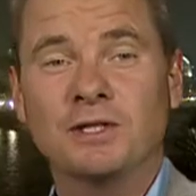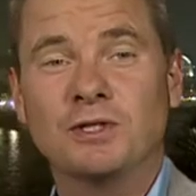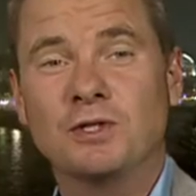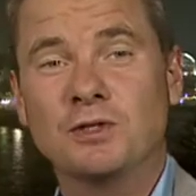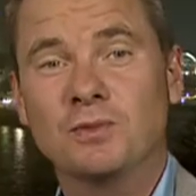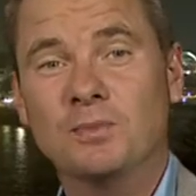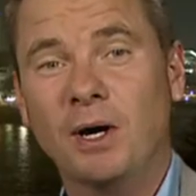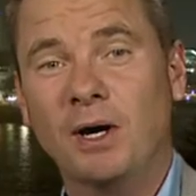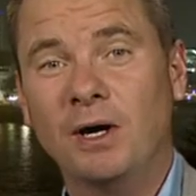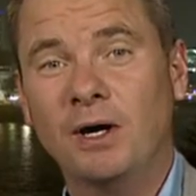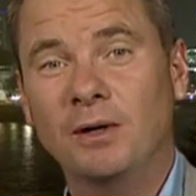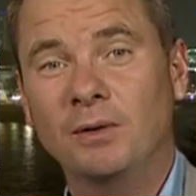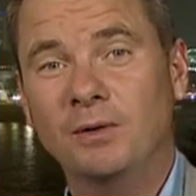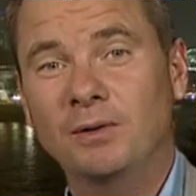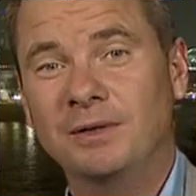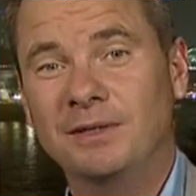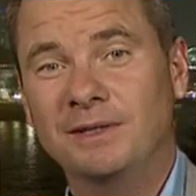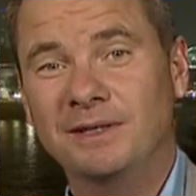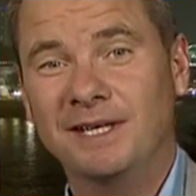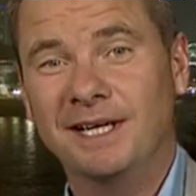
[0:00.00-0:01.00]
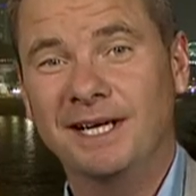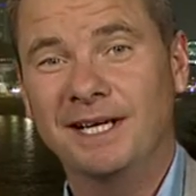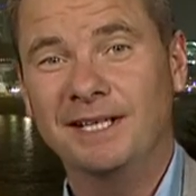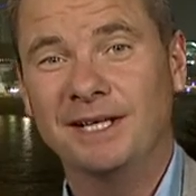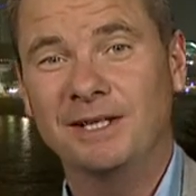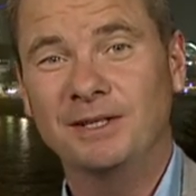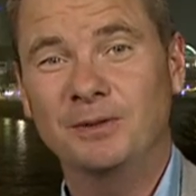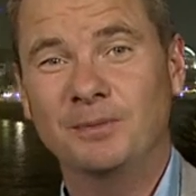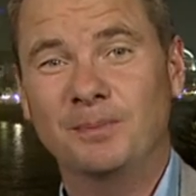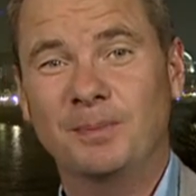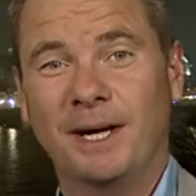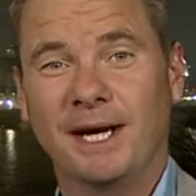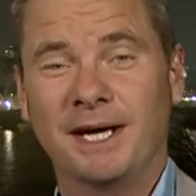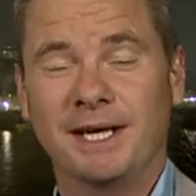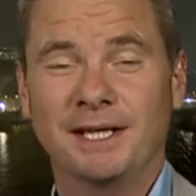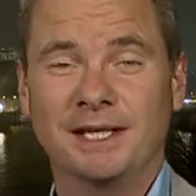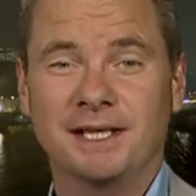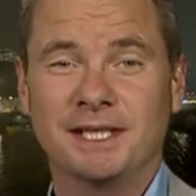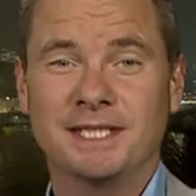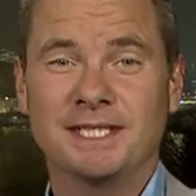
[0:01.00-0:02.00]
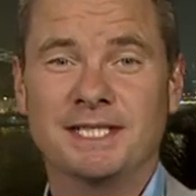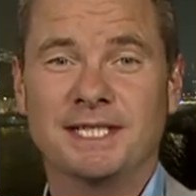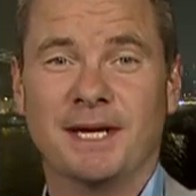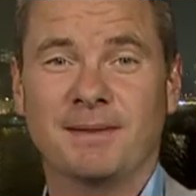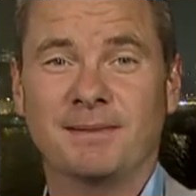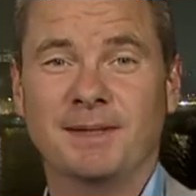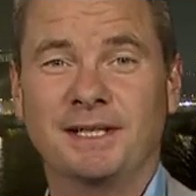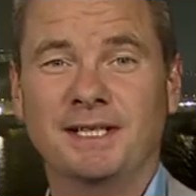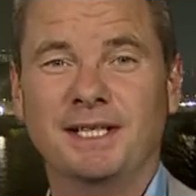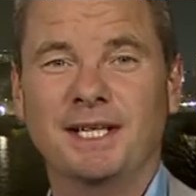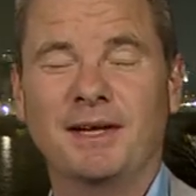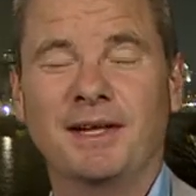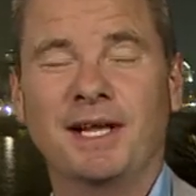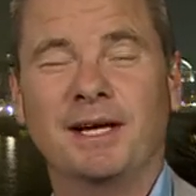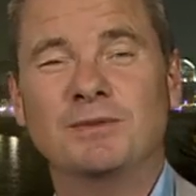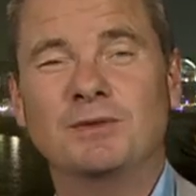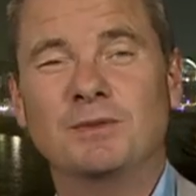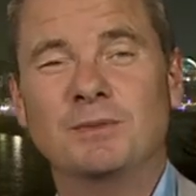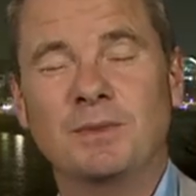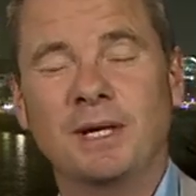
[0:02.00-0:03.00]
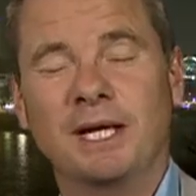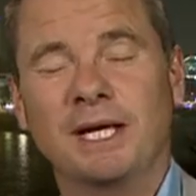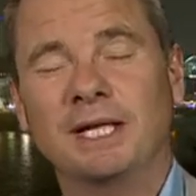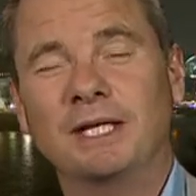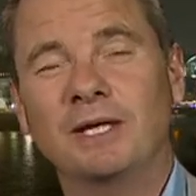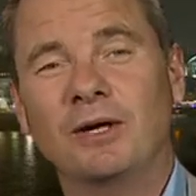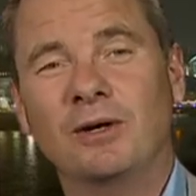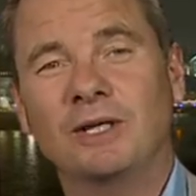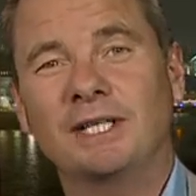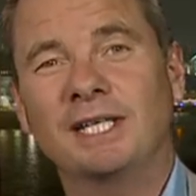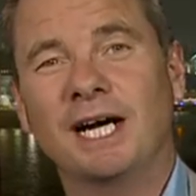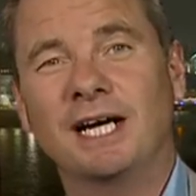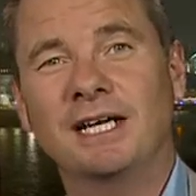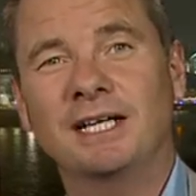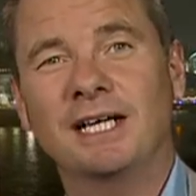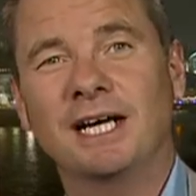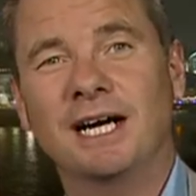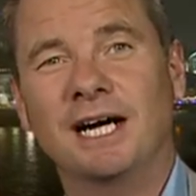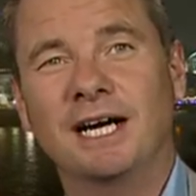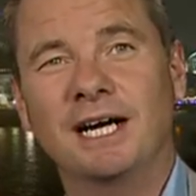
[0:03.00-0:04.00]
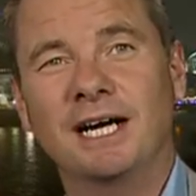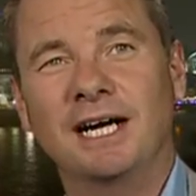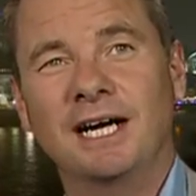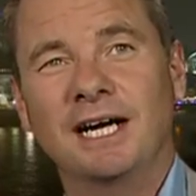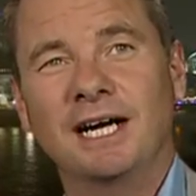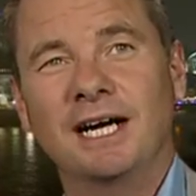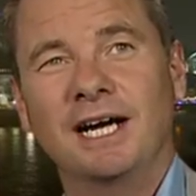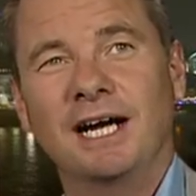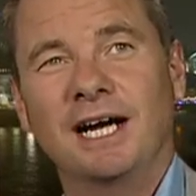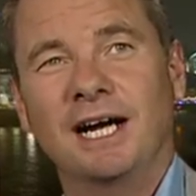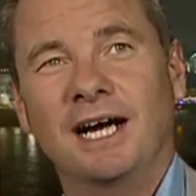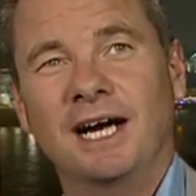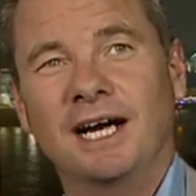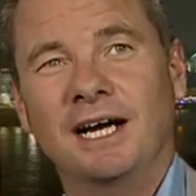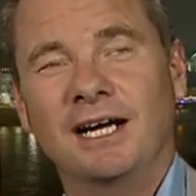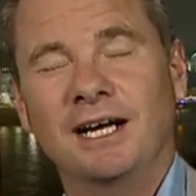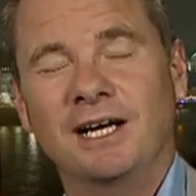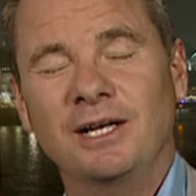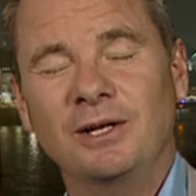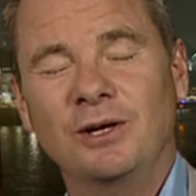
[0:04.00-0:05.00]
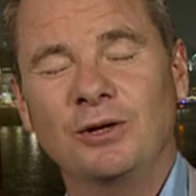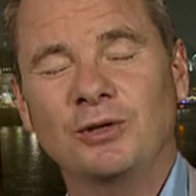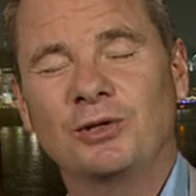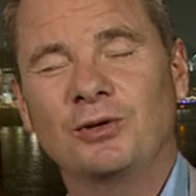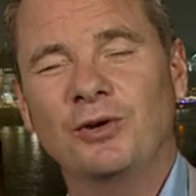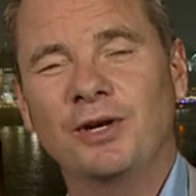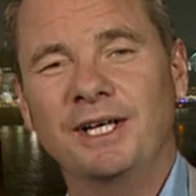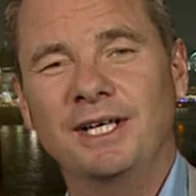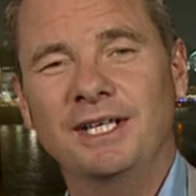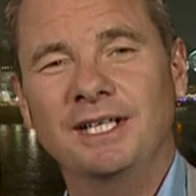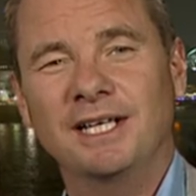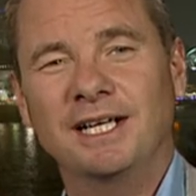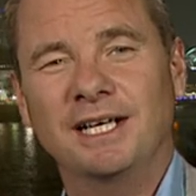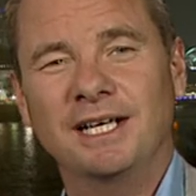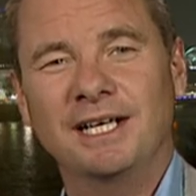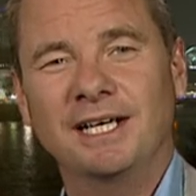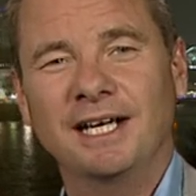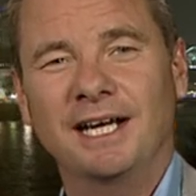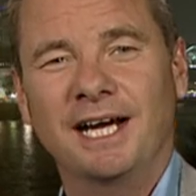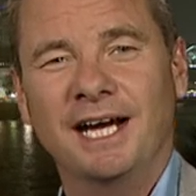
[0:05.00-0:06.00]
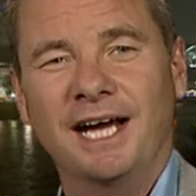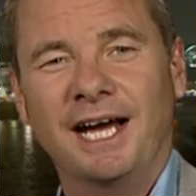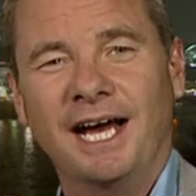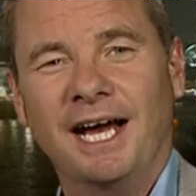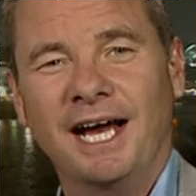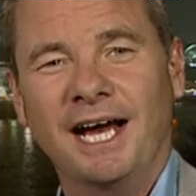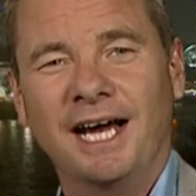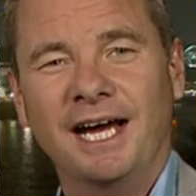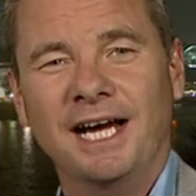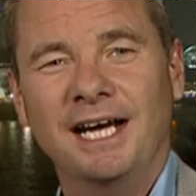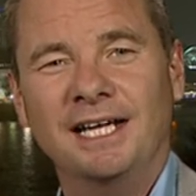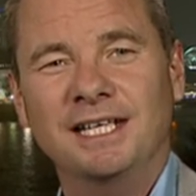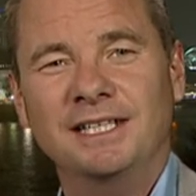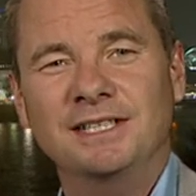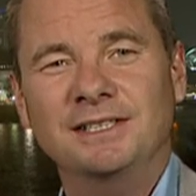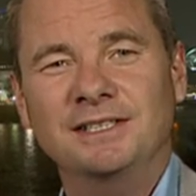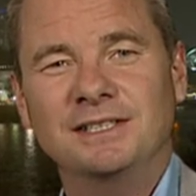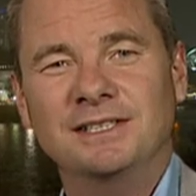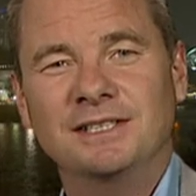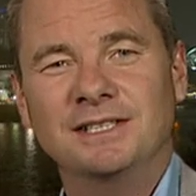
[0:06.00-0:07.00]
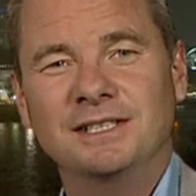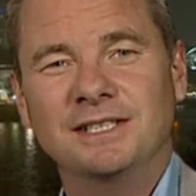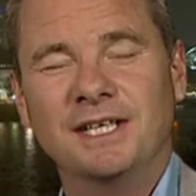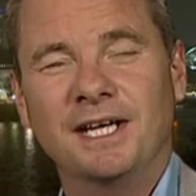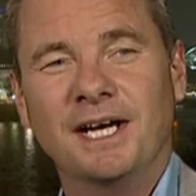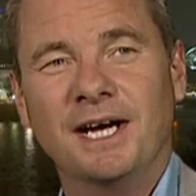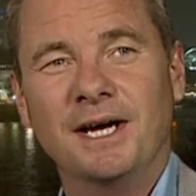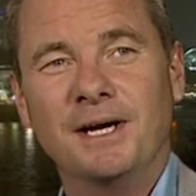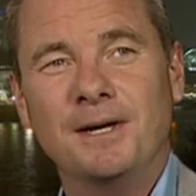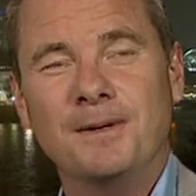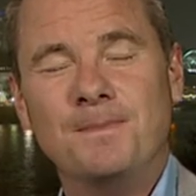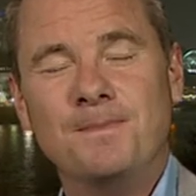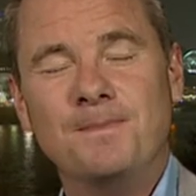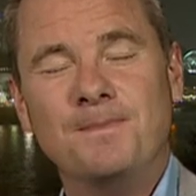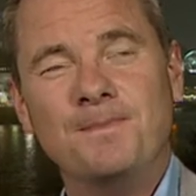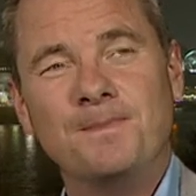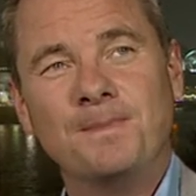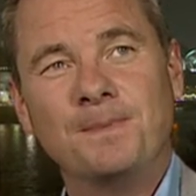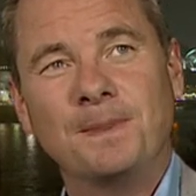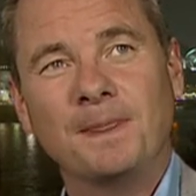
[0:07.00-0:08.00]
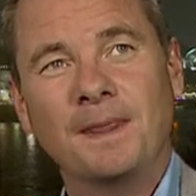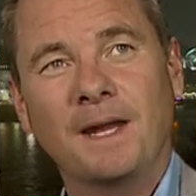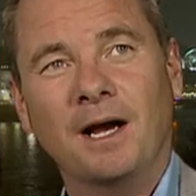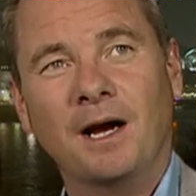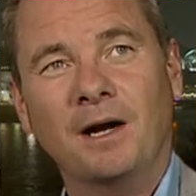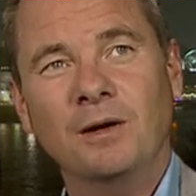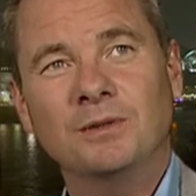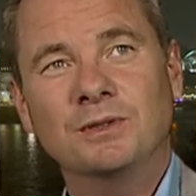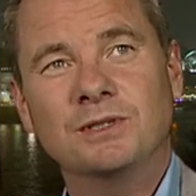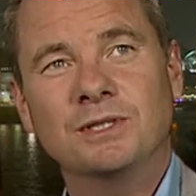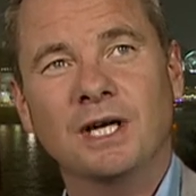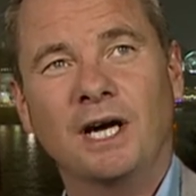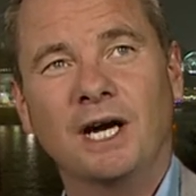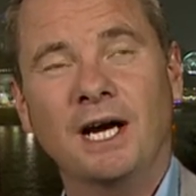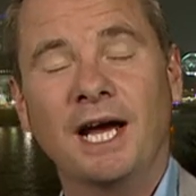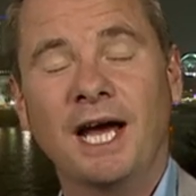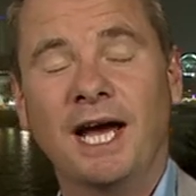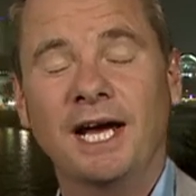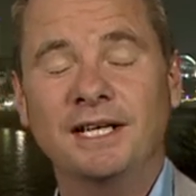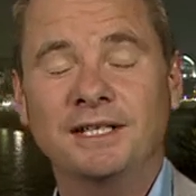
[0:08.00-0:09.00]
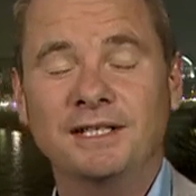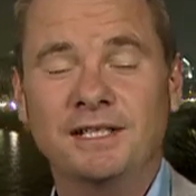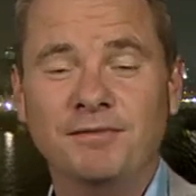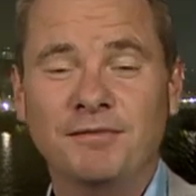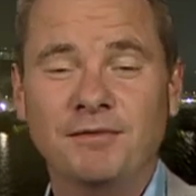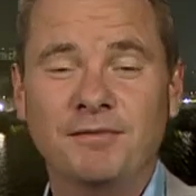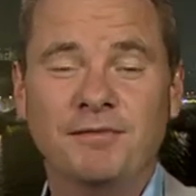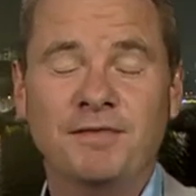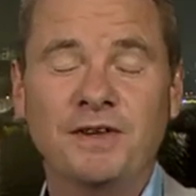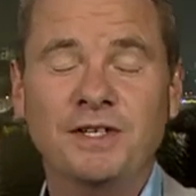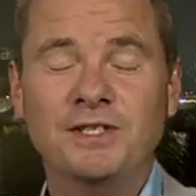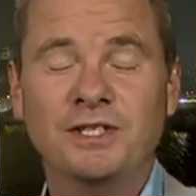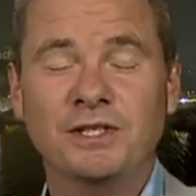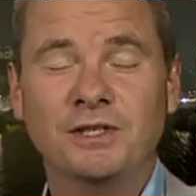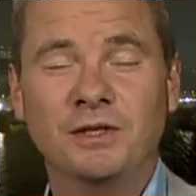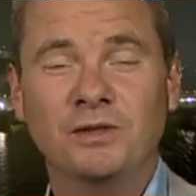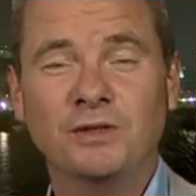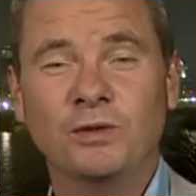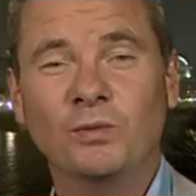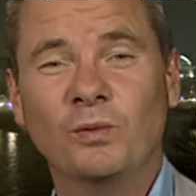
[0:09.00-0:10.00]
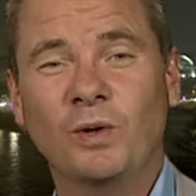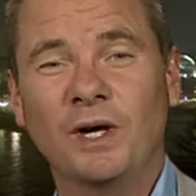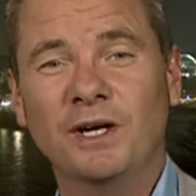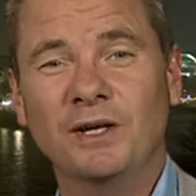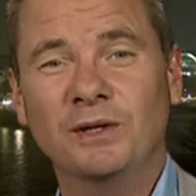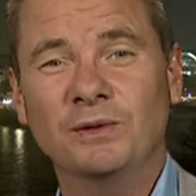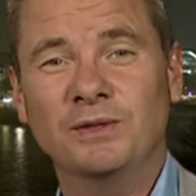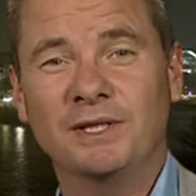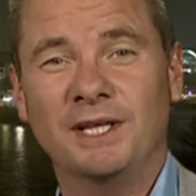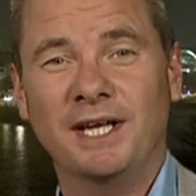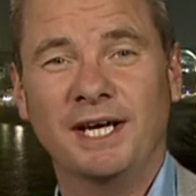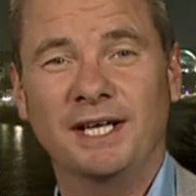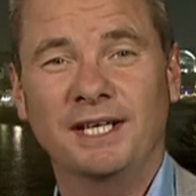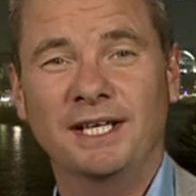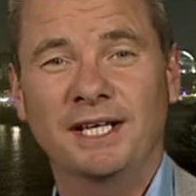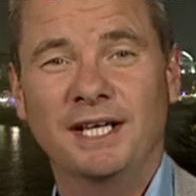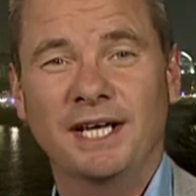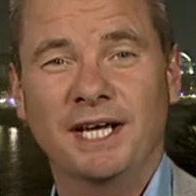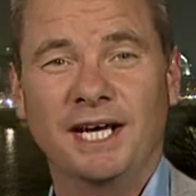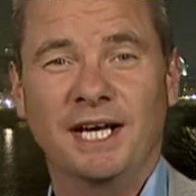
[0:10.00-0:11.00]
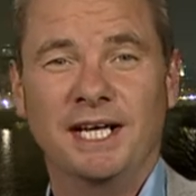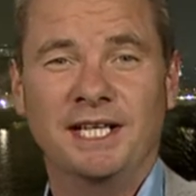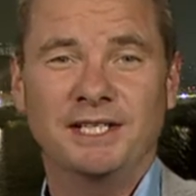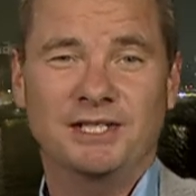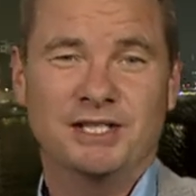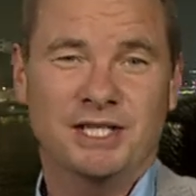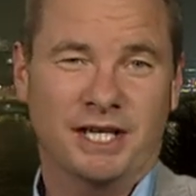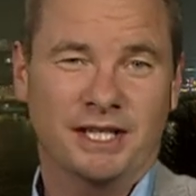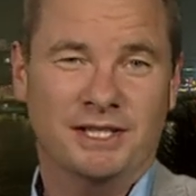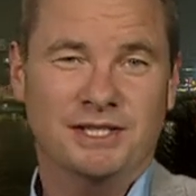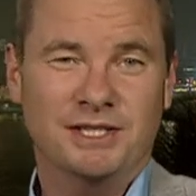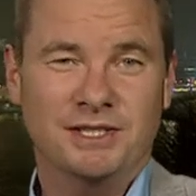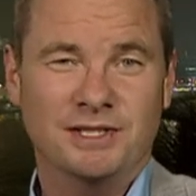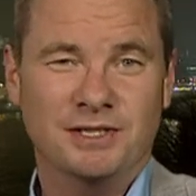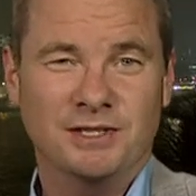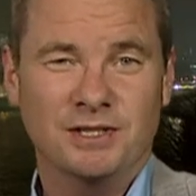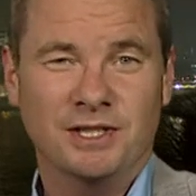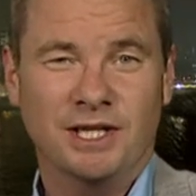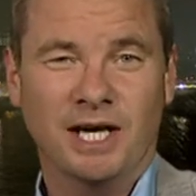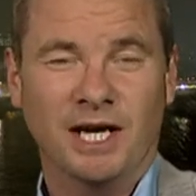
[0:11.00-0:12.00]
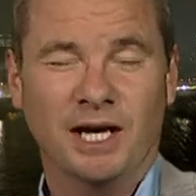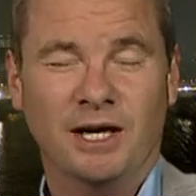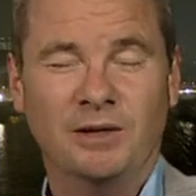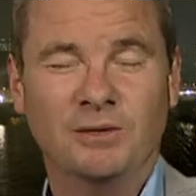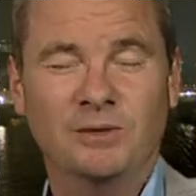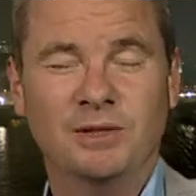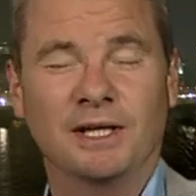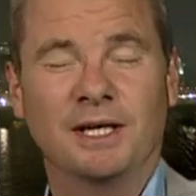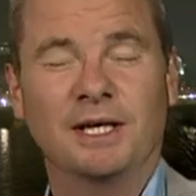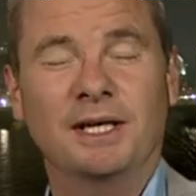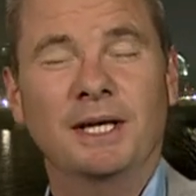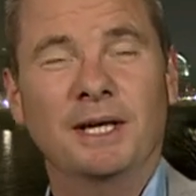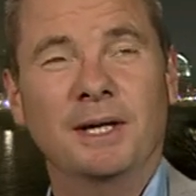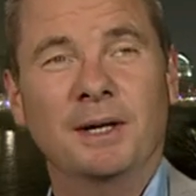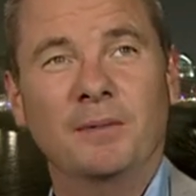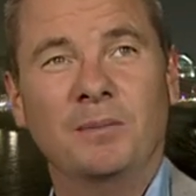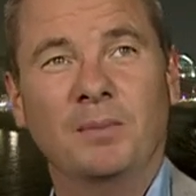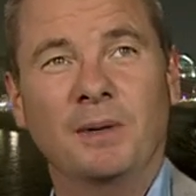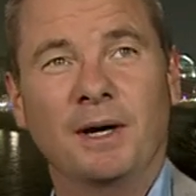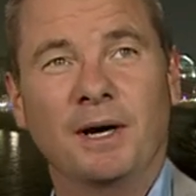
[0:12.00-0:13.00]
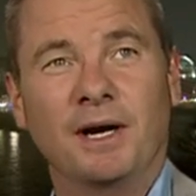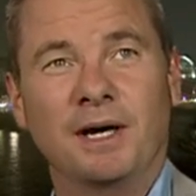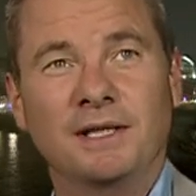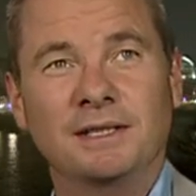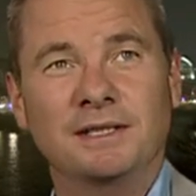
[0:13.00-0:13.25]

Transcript: smile and I look back and I accept that, you know, that was me a lot younger, a lot greener, and I had a different vision on the world then, and it changes as you get older. But